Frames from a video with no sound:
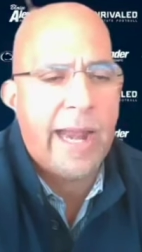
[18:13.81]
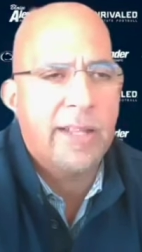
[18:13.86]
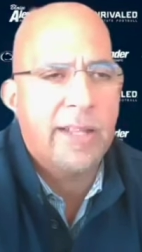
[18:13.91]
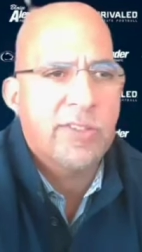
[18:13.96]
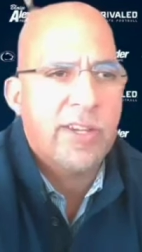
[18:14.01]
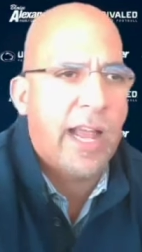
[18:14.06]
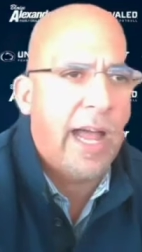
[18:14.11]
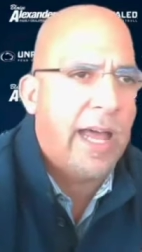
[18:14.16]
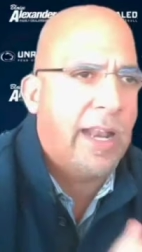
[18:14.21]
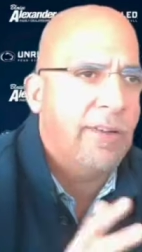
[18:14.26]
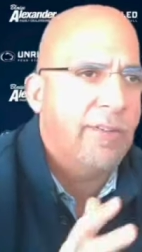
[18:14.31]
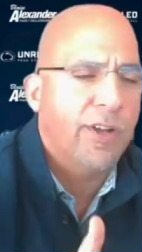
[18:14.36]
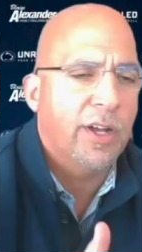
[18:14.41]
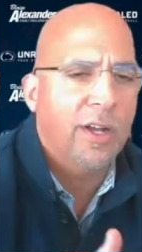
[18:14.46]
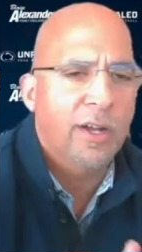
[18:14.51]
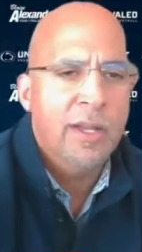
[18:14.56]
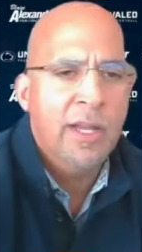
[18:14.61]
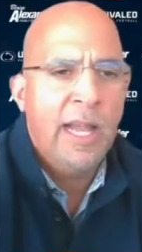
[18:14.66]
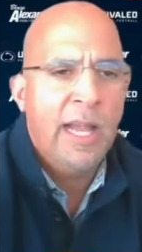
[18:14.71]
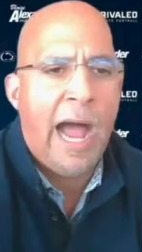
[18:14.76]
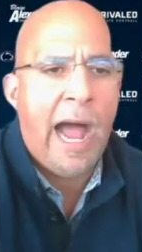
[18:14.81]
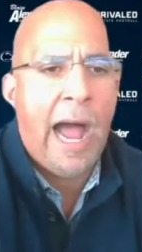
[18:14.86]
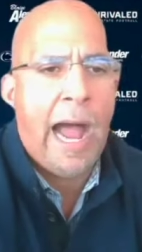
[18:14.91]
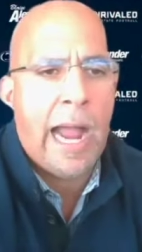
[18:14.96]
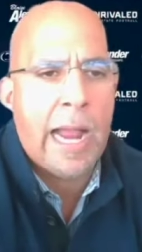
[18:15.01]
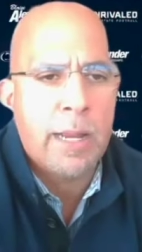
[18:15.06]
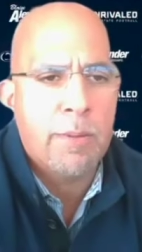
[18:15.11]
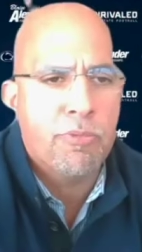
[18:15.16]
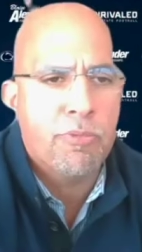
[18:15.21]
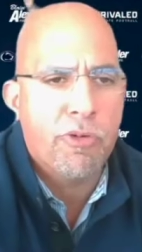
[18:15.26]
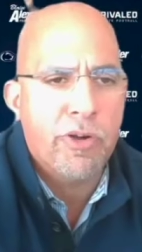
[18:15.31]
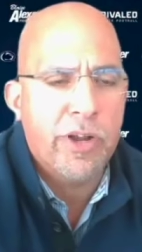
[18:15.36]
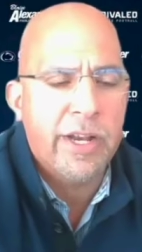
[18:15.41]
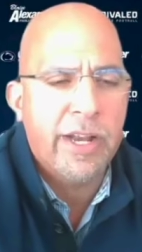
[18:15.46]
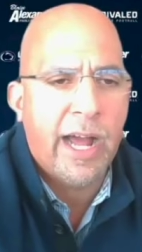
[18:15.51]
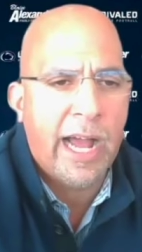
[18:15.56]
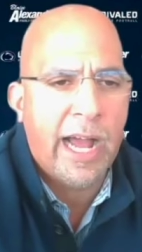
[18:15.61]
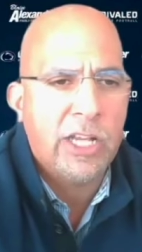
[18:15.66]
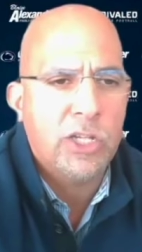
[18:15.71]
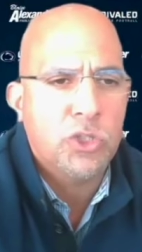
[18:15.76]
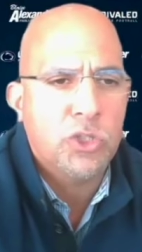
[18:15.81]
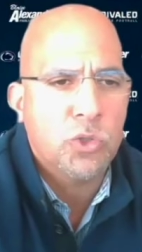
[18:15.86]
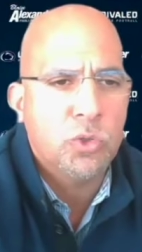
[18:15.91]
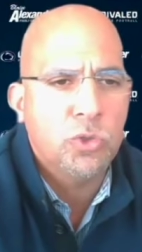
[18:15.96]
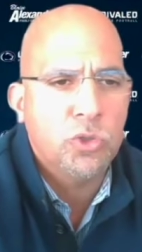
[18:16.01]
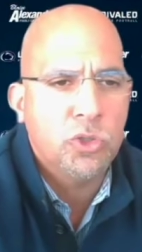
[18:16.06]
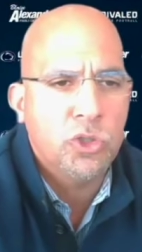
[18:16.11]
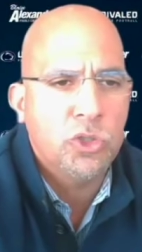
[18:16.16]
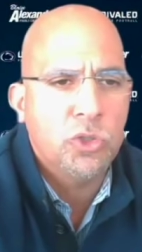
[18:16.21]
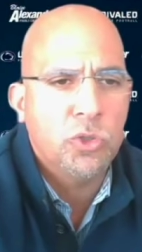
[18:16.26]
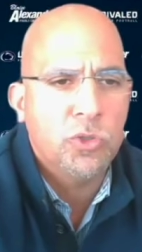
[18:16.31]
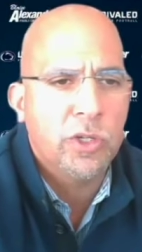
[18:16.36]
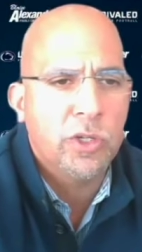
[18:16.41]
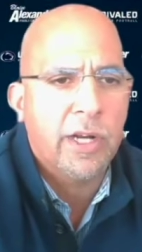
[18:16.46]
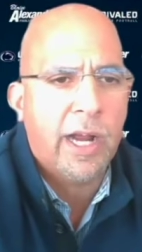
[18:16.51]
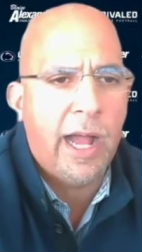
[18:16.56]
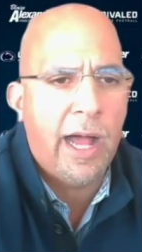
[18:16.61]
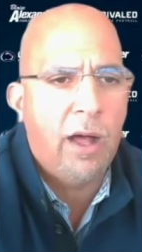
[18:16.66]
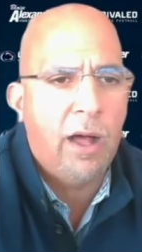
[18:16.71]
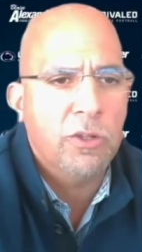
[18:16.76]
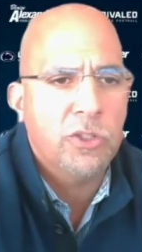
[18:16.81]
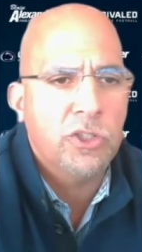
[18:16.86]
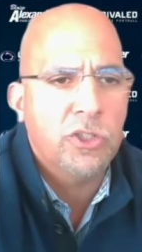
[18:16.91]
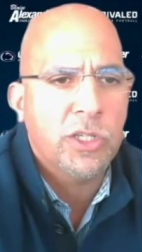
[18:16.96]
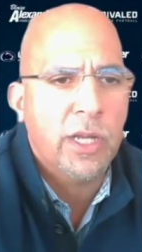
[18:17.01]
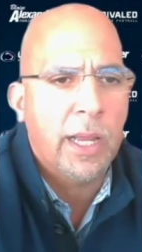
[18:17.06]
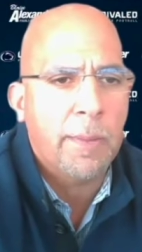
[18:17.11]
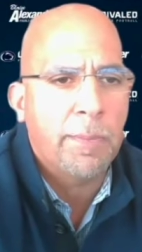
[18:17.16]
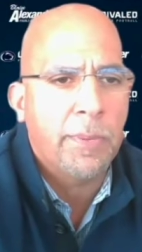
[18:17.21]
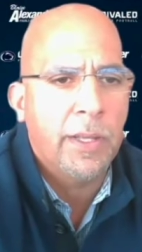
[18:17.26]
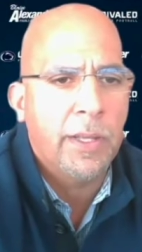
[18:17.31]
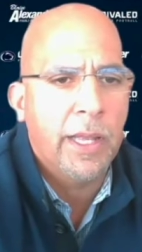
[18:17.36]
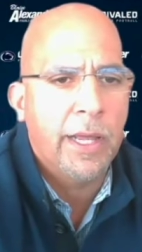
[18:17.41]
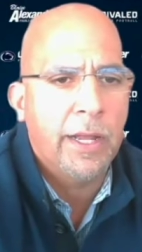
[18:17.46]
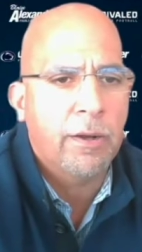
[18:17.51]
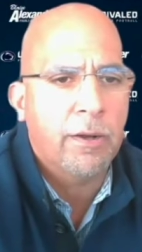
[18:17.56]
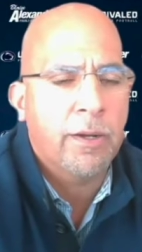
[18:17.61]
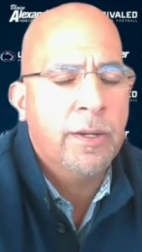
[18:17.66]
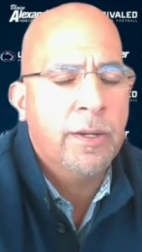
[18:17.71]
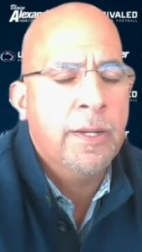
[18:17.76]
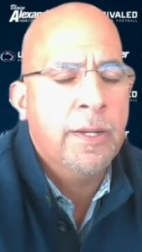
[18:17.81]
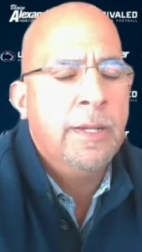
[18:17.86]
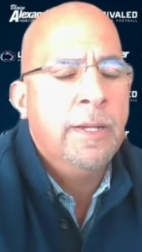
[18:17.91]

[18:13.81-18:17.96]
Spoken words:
It's kind of a hybrid high school, junior college type player.